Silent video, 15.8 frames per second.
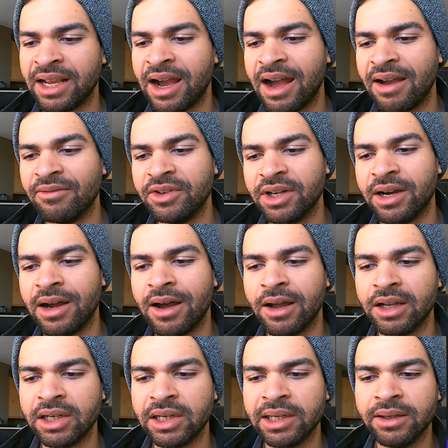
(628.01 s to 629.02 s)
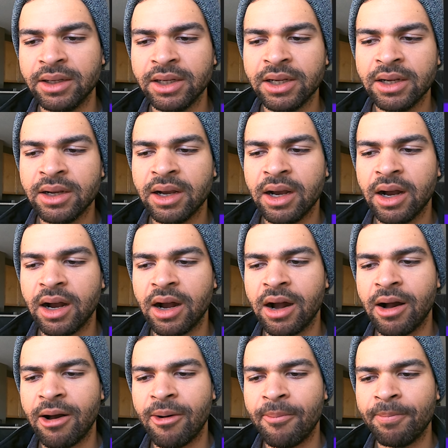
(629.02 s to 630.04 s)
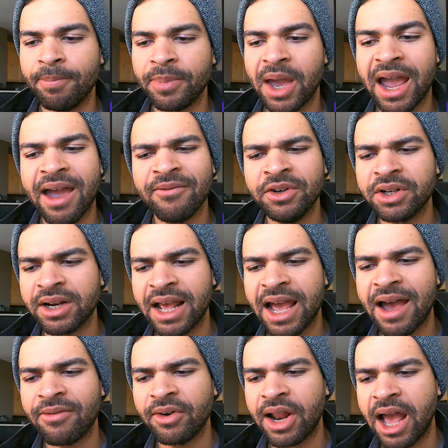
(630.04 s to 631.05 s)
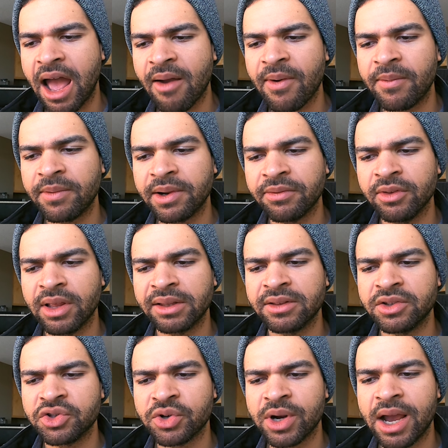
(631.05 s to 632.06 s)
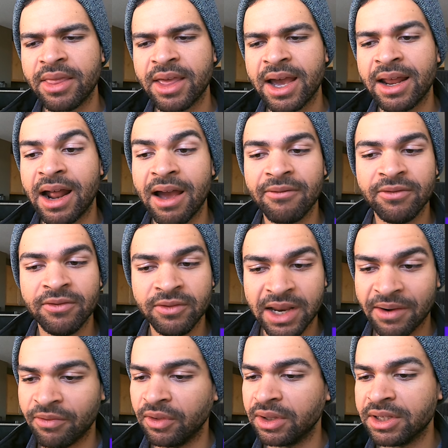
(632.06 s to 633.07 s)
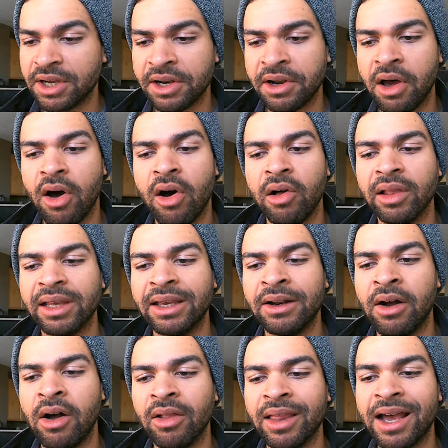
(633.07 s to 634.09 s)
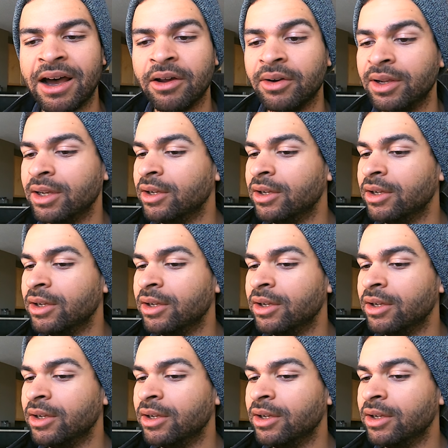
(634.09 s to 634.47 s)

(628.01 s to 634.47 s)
I've done, I haven't done half and half. I would definitely like to try that. I've definitely done all in, all out.